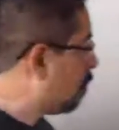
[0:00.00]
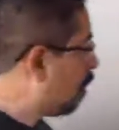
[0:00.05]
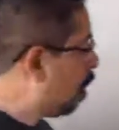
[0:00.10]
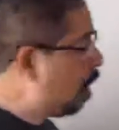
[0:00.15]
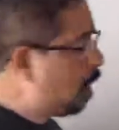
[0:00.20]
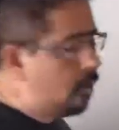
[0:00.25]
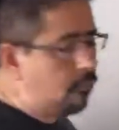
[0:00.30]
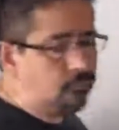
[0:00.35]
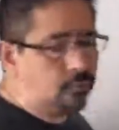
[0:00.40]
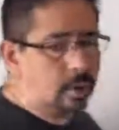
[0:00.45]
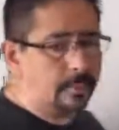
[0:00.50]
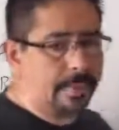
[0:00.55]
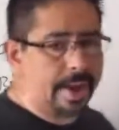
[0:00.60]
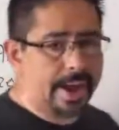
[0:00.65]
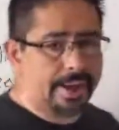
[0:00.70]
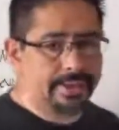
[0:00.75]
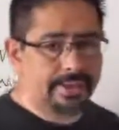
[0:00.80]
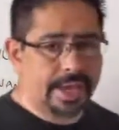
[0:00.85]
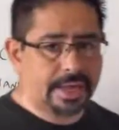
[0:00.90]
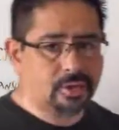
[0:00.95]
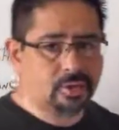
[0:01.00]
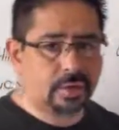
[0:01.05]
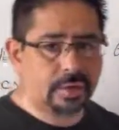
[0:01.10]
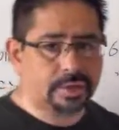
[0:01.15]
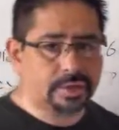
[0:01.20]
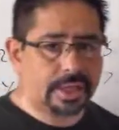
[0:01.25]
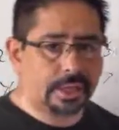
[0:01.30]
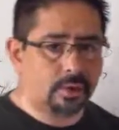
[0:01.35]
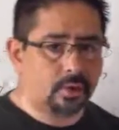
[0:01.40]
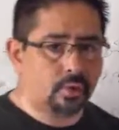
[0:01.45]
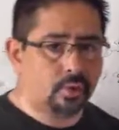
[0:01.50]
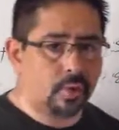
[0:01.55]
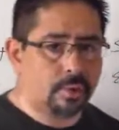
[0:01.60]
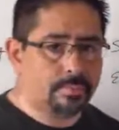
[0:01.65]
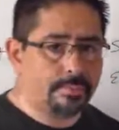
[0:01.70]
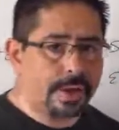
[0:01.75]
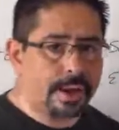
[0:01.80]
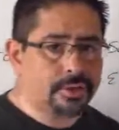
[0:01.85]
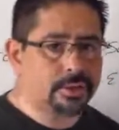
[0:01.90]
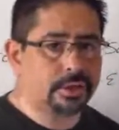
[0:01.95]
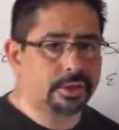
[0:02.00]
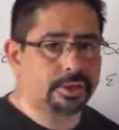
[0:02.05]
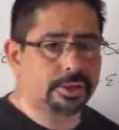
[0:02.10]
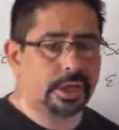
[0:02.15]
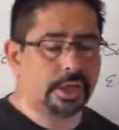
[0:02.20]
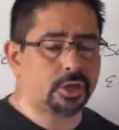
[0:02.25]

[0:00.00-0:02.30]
off the bat, that's going to send Google a message